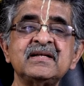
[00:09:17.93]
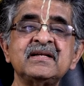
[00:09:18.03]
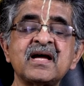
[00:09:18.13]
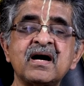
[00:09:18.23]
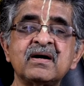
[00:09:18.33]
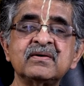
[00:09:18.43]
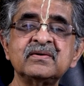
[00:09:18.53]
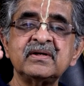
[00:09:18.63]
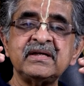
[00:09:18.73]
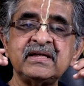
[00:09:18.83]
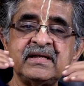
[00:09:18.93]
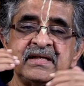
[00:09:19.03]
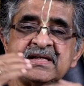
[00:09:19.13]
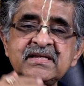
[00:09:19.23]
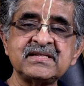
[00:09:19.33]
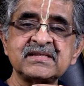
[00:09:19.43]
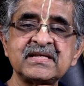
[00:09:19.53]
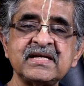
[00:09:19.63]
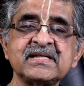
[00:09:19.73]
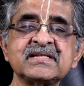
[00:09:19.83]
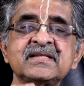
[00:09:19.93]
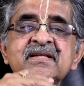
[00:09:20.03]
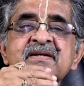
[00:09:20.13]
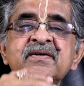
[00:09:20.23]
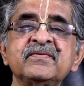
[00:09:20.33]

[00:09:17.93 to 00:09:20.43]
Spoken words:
Now in each session,